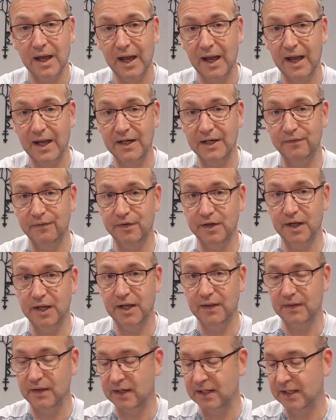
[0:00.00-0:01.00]
And if you
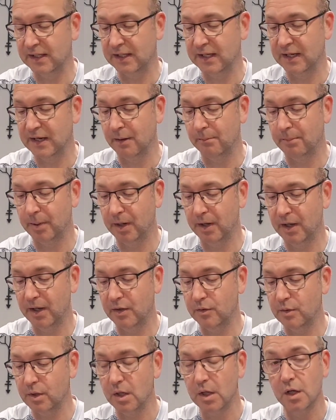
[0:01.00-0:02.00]
hit the link in our
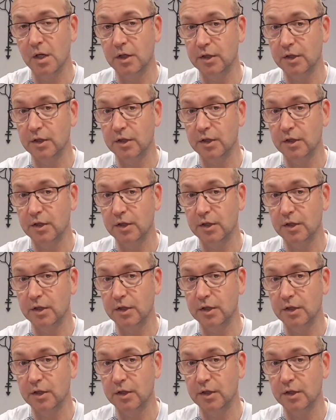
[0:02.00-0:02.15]
bio,